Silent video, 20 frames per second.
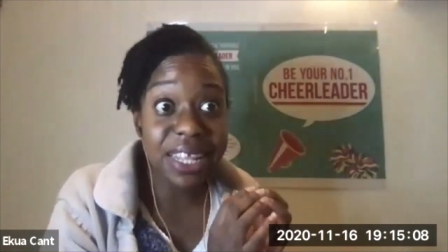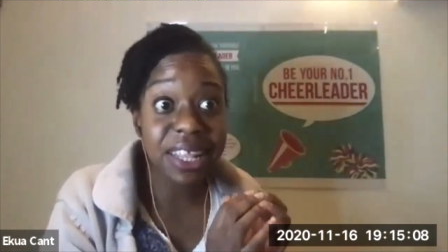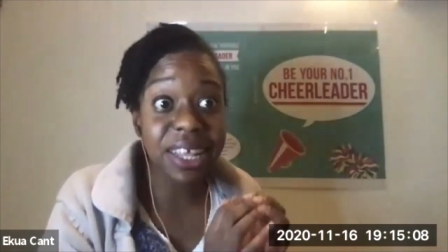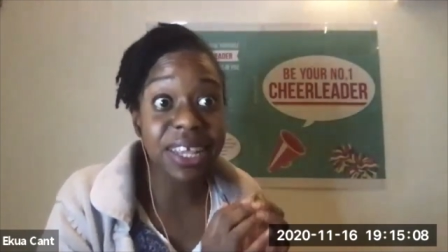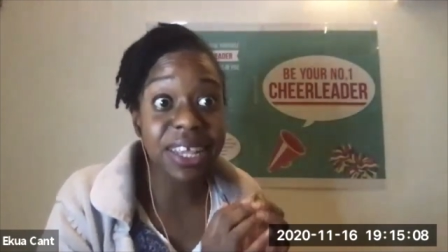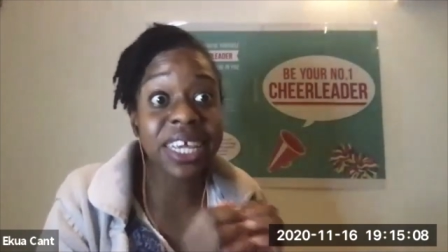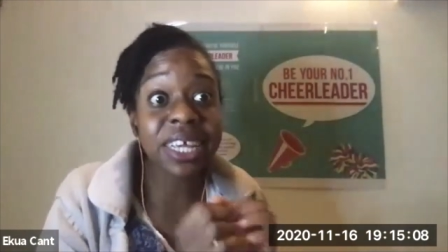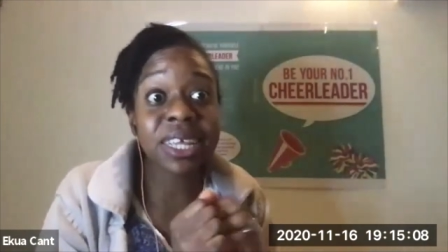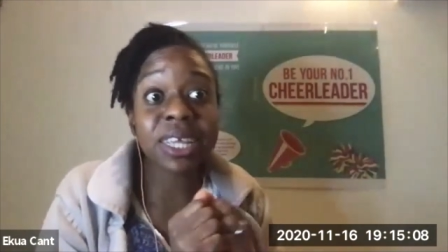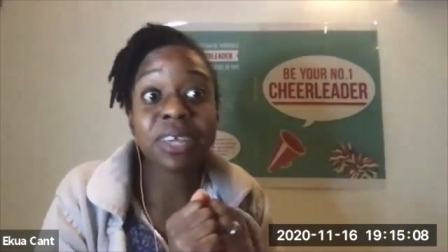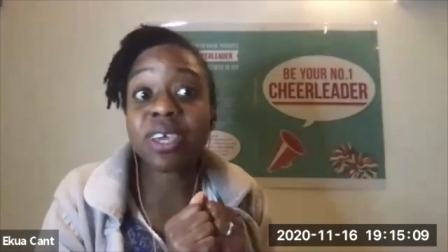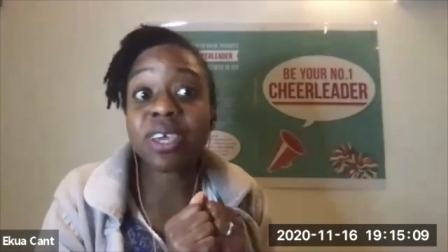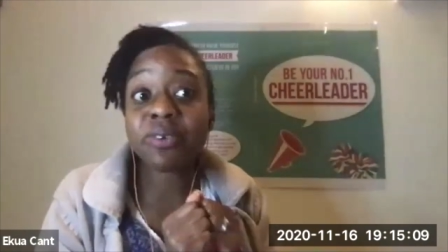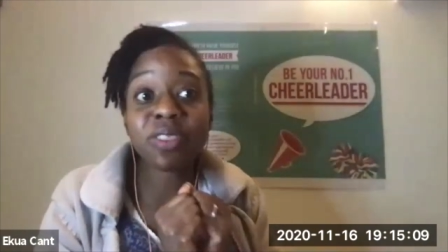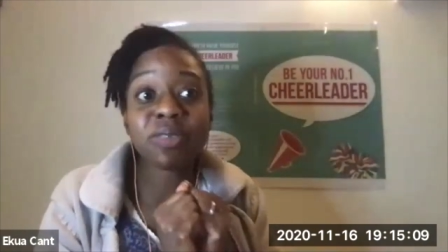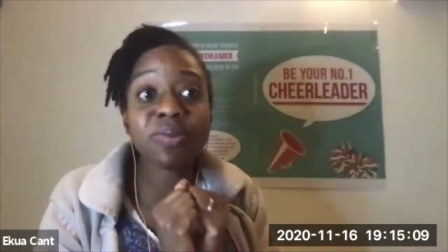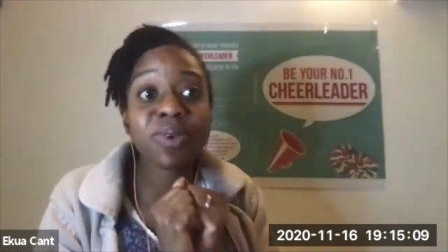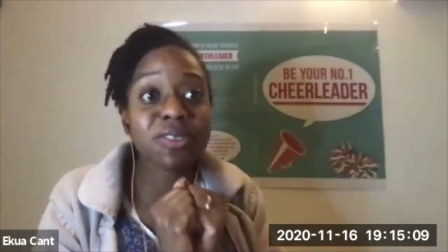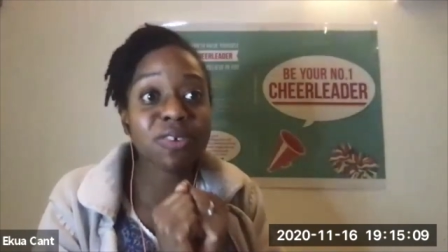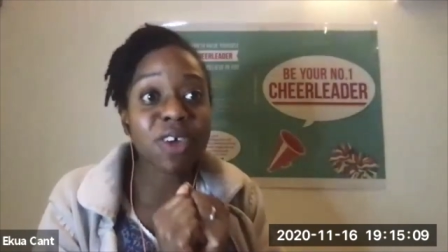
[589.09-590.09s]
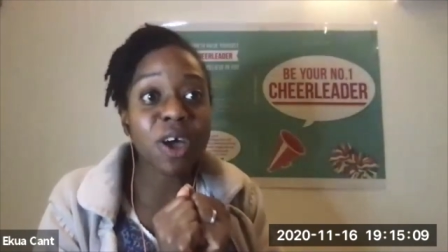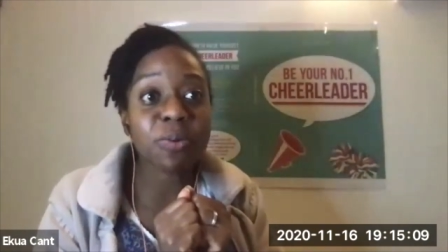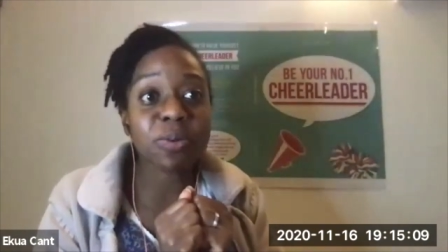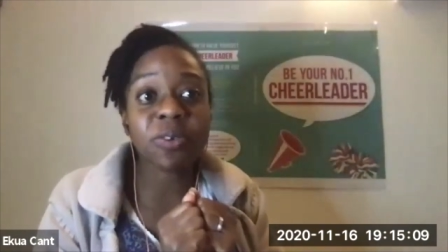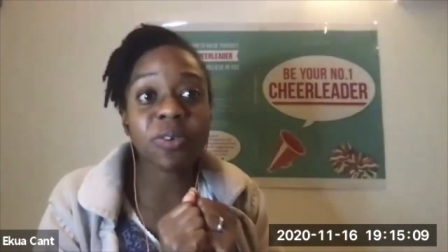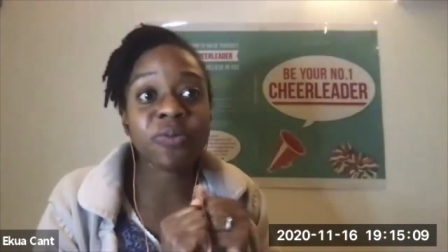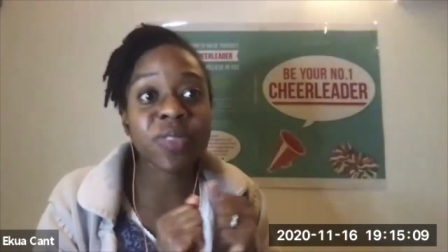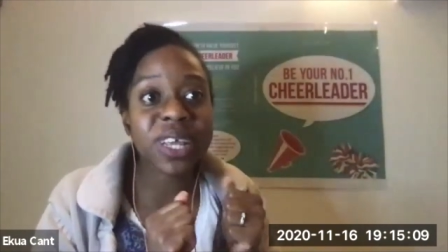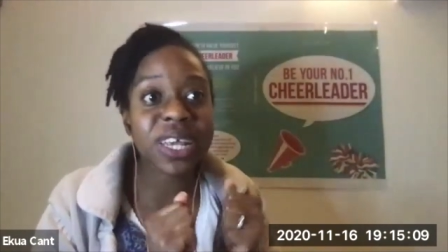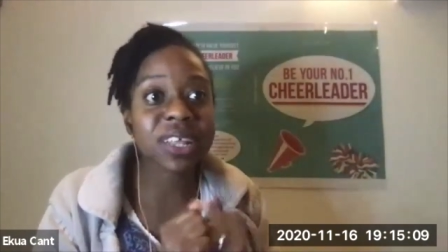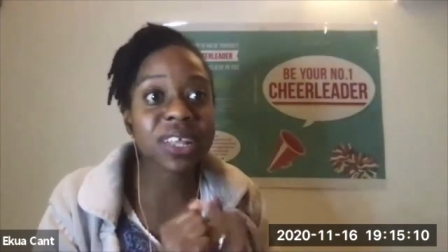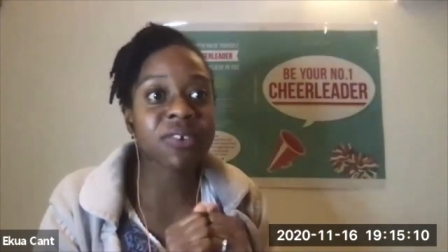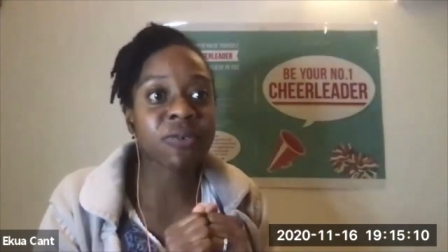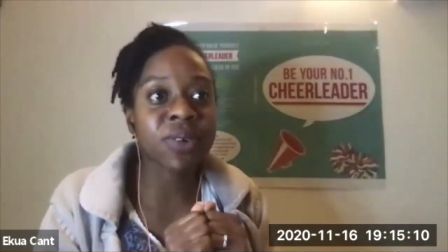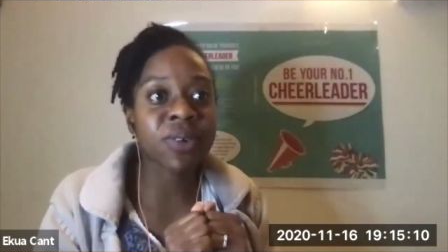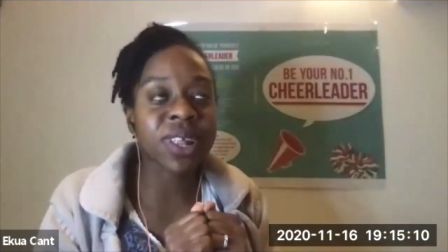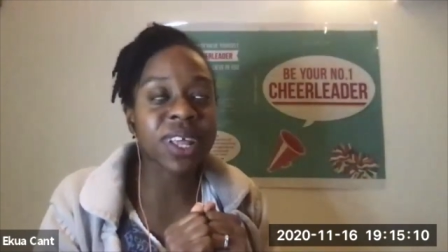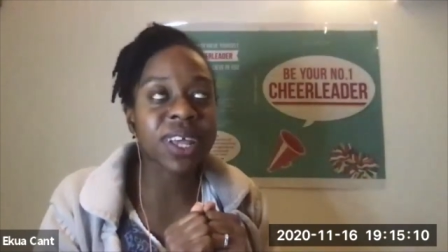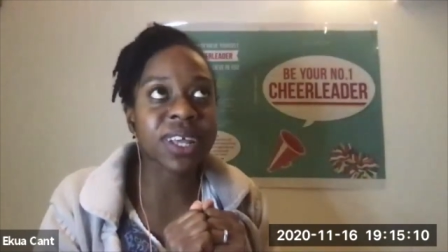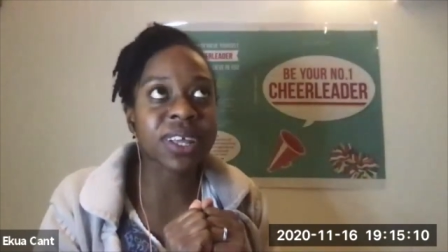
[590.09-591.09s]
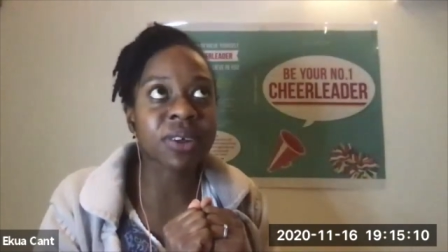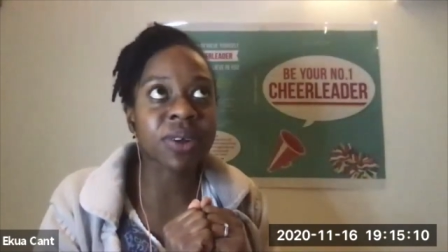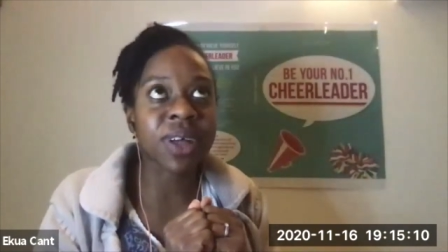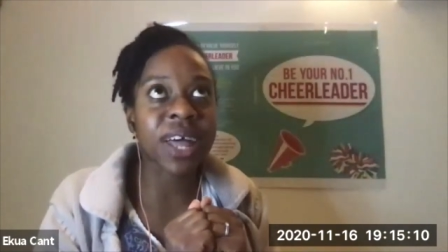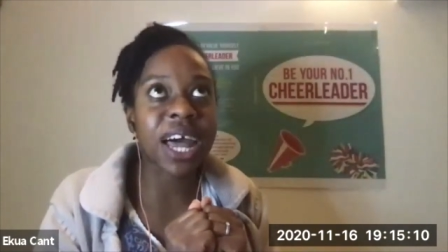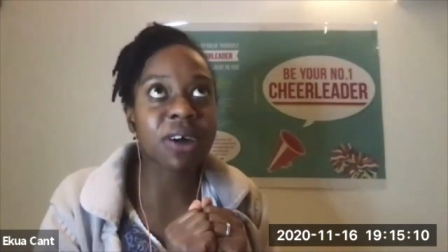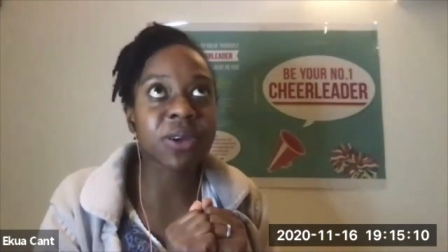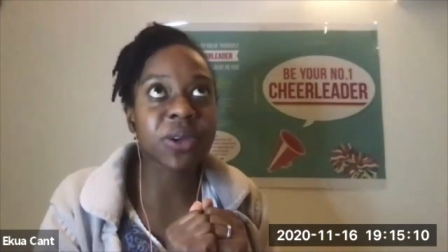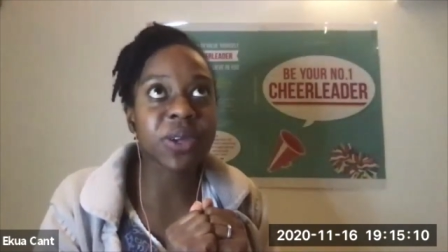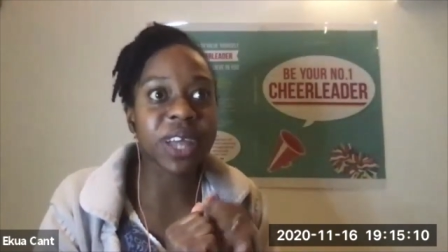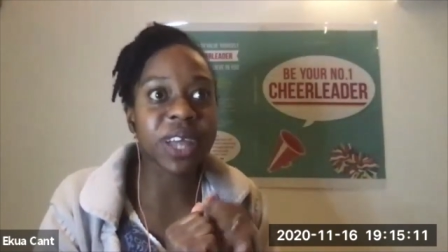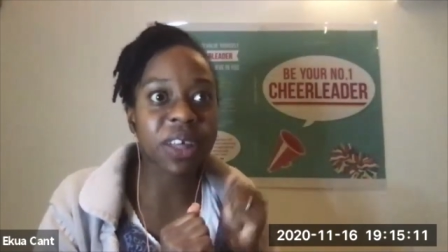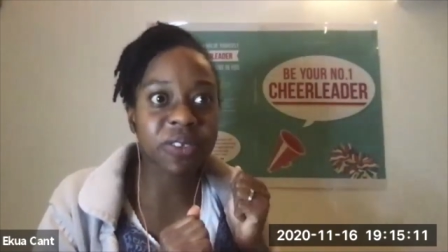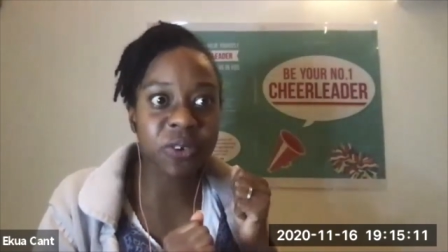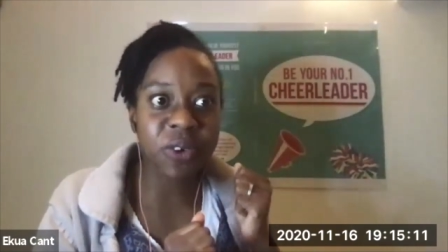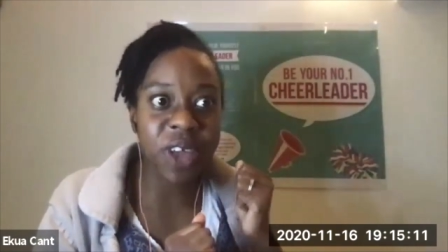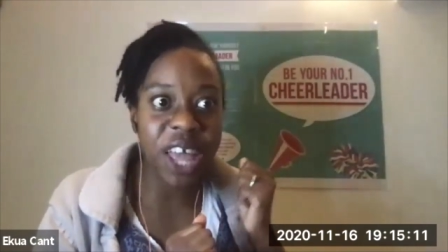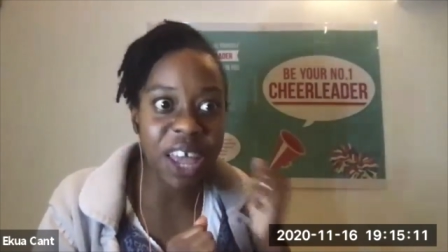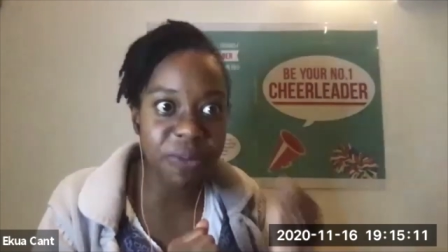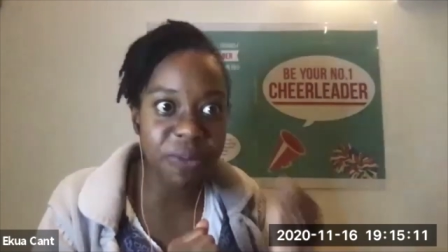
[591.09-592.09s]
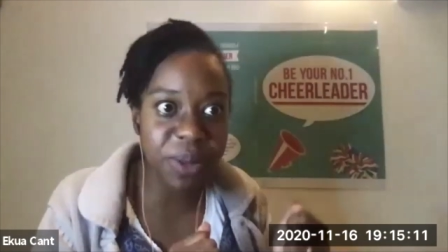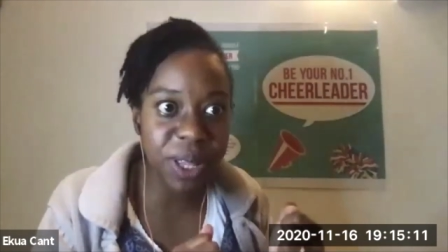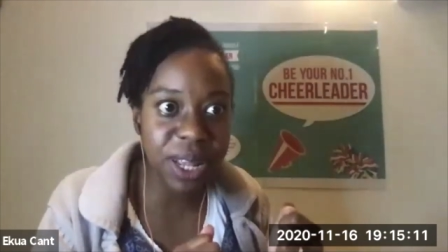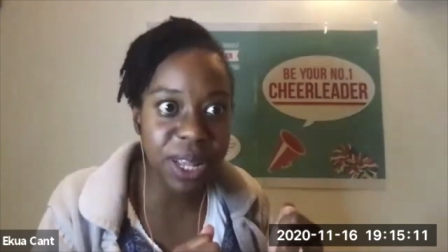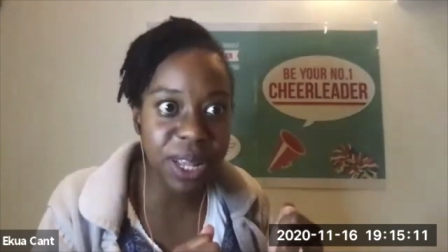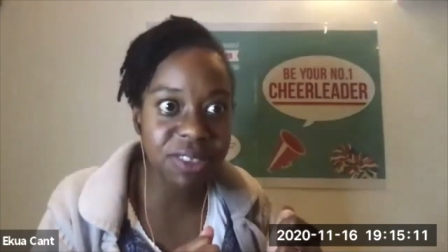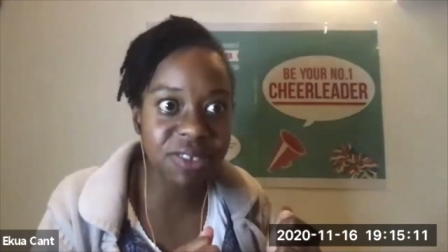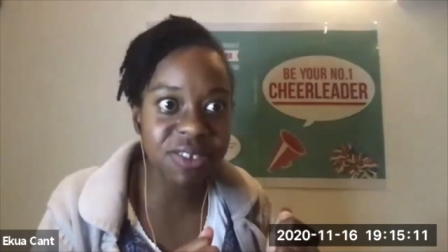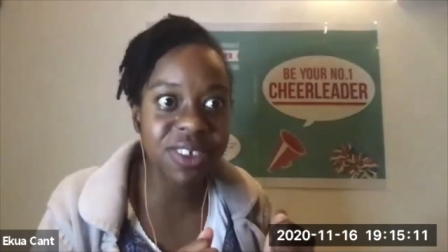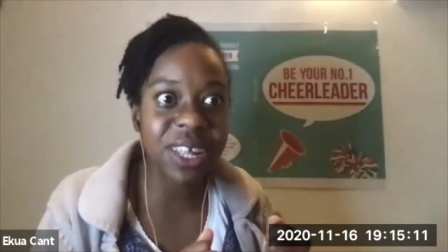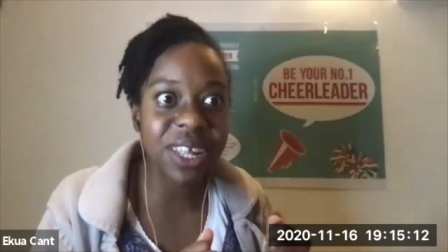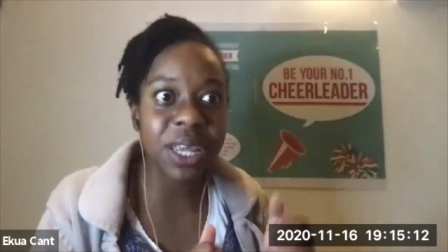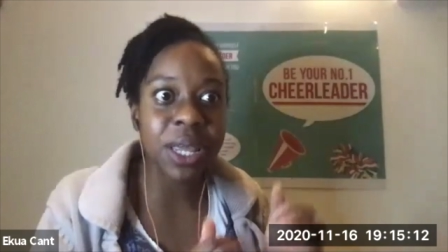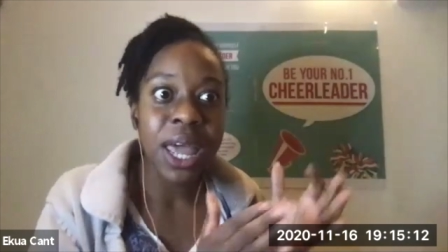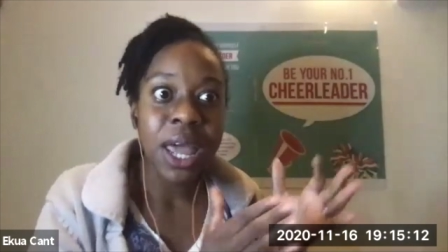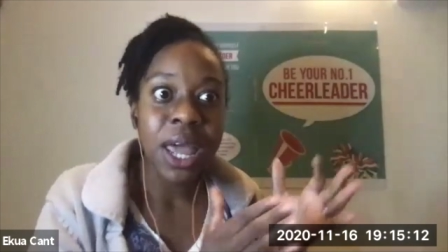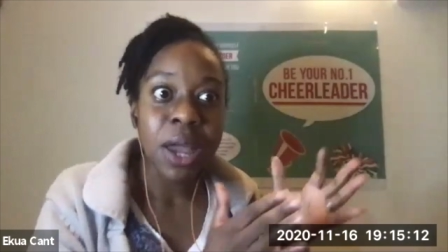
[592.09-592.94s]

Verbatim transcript: Like, can you give some examples of things that, like how you gathered your evidence to like